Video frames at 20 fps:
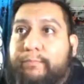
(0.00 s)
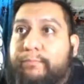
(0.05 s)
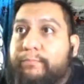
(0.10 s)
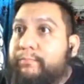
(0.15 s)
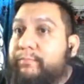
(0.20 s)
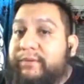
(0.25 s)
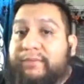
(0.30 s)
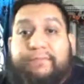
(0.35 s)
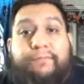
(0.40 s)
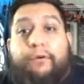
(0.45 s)

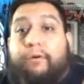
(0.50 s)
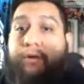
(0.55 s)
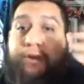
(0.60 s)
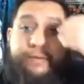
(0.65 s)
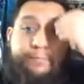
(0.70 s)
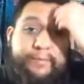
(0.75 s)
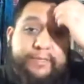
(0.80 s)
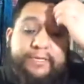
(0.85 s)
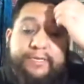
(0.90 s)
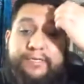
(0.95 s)
before
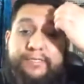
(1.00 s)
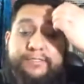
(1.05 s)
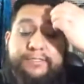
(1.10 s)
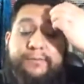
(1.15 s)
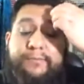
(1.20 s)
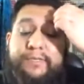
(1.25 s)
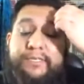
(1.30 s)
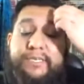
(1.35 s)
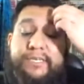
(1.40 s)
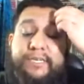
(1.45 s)
I've been in this
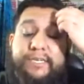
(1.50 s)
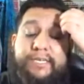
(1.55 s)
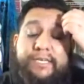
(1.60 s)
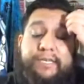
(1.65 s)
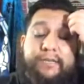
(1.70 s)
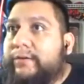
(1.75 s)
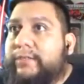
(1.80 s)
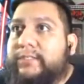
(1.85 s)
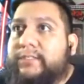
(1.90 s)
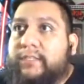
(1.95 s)
community
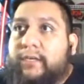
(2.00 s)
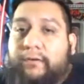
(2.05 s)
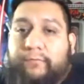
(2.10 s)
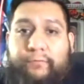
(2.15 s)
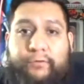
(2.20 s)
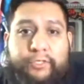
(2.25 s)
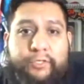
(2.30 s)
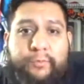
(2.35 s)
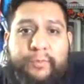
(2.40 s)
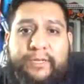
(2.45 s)
here. So,
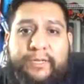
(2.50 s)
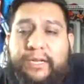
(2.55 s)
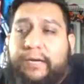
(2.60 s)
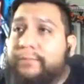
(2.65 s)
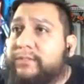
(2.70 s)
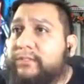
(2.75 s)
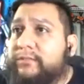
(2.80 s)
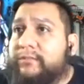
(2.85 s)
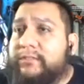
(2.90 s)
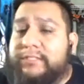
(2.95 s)
what you been
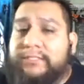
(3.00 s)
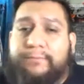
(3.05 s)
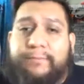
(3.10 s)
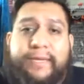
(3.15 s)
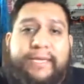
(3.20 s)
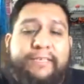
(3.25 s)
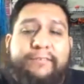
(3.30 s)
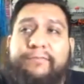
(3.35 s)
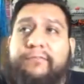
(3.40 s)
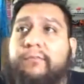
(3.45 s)
up to this
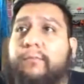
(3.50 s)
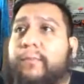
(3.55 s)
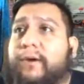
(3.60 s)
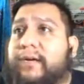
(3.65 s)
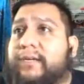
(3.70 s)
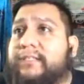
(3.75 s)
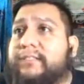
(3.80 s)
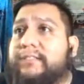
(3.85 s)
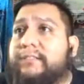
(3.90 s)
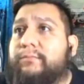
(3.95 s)
past few
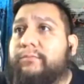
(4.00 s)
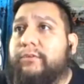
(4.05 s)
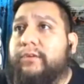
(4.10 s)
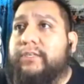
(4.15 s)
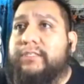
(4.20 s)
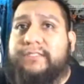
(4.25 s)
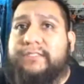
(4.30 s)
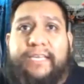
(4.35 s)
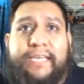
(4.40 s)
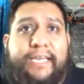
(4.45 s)
months,
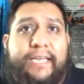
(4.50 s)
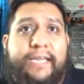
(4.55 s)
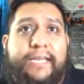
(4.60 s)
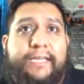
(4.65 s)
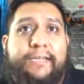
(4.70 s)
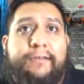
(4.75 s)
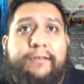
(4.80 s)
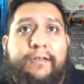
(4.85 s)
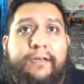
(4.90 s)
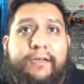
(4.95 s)
Brooks,
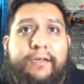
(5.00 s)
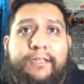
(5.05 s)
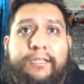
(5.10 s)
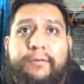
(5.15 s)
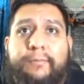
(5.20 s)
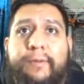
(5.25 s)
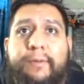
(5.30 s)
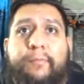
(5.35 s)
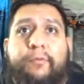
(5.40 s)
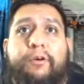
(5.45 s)
and a
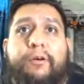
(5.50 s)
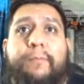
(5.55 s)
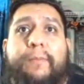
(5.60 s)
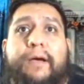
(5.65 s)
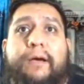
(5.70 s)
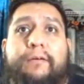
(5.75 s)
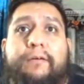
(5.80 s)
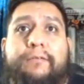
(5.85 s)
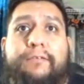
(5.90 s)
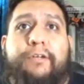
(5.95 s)
little bit more
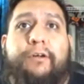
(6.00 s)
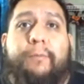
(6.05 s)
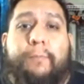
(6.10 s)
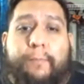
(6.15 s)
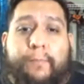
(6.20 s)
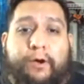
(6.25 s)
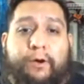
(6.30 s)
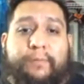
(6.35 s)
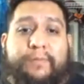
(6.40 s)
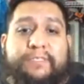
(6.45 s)
about
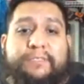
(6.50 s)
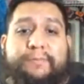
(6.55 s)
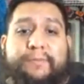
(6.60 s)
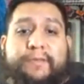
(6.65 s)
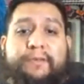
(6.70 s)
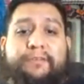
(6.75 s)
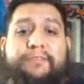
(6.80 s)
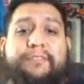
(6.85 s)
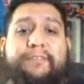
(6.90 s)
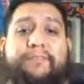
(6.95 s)
Bowman's
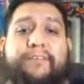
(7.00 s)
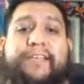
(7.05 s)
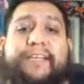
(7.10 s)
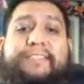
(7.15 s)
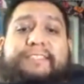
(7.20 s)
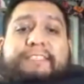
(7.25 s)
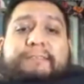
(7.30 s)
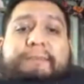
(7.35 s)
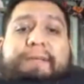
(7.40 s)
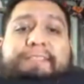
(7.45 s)
Builds. If you
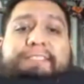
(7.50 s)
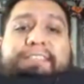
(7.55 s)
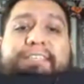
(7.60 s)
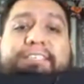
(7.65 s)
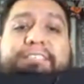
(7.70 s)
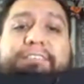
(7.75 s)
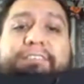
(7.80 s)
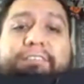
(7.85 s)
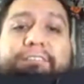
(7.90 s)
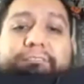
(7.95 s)
guys see my
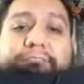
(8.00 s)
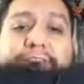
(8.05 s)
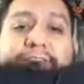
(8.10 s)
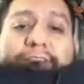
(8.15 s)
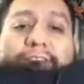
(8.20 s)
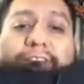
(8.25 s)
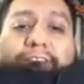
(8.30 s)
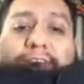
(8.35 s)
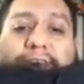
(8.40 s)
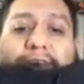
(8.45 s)
T-shirt,
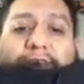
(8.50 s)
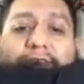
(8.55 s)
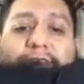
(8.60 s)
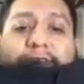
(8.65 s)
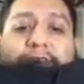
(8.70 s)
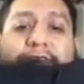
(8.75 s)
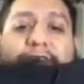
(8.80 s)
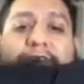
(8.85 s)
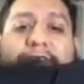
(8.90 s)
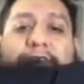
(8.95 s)

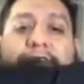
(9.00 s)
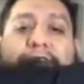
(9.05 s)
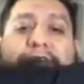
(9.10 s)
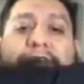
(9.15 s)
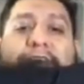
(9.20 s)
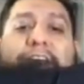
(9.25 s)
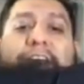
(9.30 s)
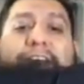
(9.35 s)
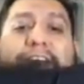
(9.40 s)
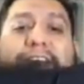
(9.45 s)
I don't know
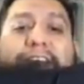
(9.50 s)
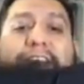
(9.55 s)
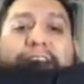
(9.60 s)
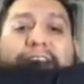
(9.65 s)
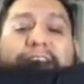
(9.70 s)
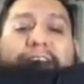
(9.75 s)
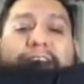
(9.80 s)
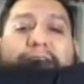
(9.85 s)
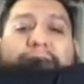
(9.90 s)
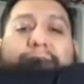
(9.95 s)
if y'all can
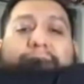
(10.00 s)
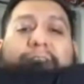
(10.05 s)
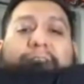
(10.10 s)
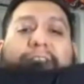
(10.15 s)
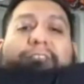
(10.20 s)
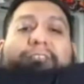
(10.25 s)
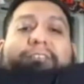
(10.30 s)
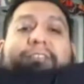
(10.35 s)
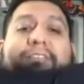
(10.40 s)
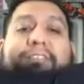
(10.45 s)
see it, but
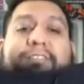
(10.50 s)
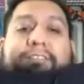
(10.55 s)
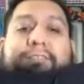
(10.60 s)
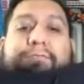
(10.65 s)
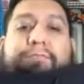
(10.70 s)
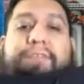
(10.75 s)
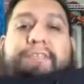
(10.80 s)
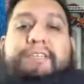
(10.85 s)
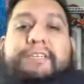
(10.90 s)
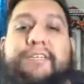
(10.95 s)
this
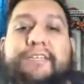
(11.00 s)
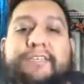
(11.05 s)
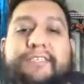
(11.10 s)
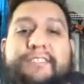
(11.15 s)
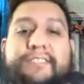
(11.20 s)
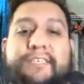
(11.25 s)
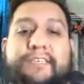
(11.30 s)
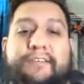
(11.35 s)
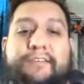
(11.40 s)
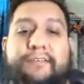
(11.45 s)
is what it
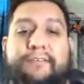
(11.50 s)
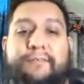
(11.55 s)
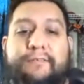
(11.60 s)
is here.